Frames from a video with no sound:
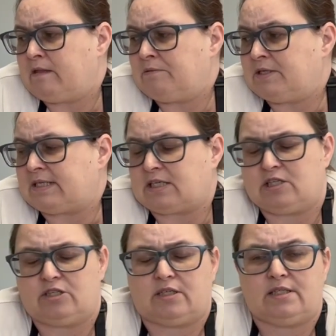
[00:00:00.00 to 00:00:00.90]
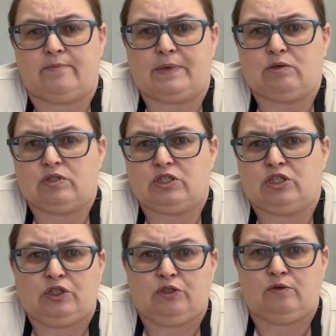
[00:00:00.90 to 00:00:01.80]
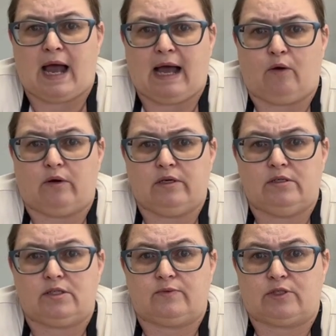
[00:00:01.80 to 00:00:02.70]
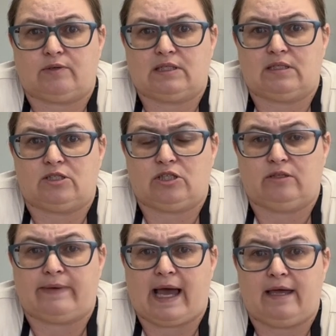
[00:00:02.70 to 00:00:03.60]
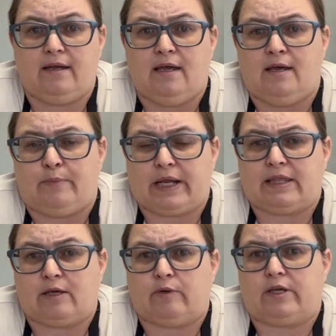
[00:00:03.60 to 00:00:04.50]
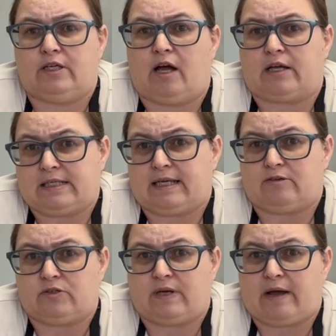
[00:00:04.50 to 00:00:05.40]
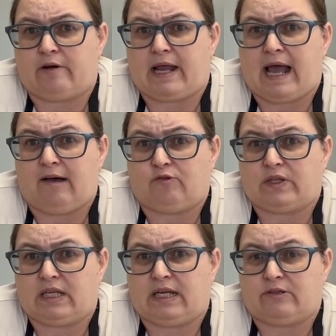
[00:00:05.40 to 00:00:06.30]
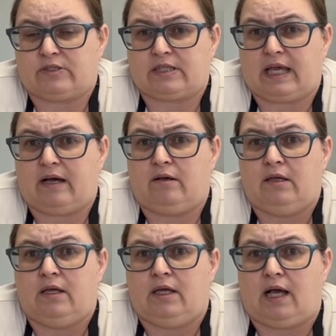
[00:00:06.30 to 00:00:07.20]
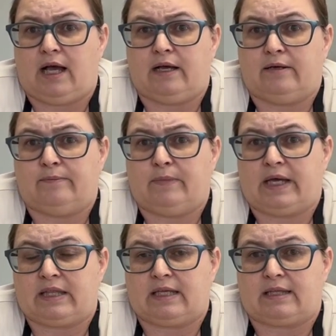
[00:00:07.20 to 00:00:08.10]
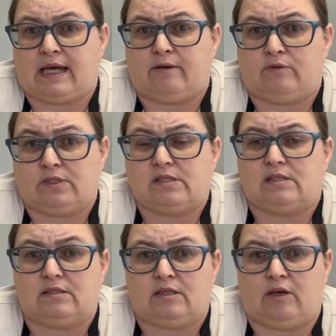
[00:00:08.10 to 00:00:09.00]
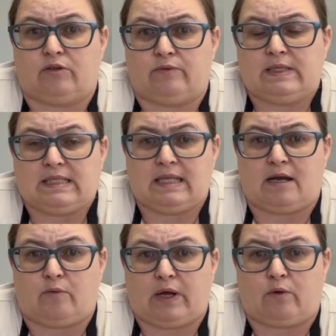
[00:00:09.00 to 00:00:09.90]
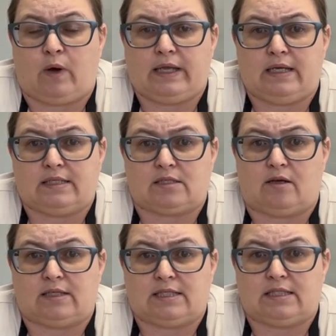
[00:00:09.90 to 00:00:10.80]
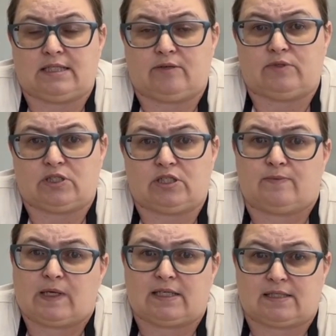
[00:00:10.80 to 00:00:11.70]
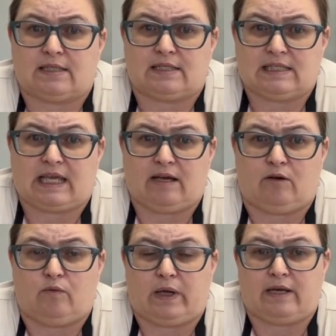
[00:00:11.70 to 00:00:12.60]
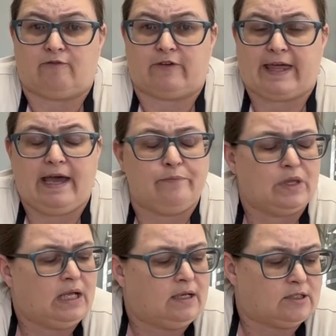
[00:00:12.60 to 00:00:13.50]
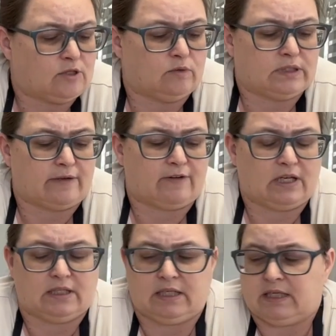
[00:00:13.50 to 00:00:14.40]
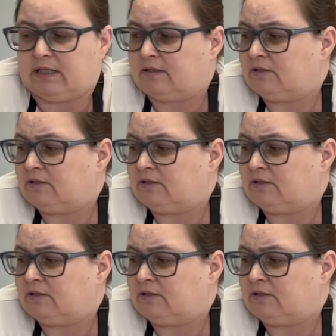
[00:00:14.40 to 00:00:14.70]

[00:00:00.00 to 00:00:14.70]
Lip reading: The session took us about 2 hours, which wasn't too bad, but I think we could knock it down to 1.5 hours with another scale. I think that was the only reason that it went quite as long as it did, was just because of the scale waiting for that. So we'll definitely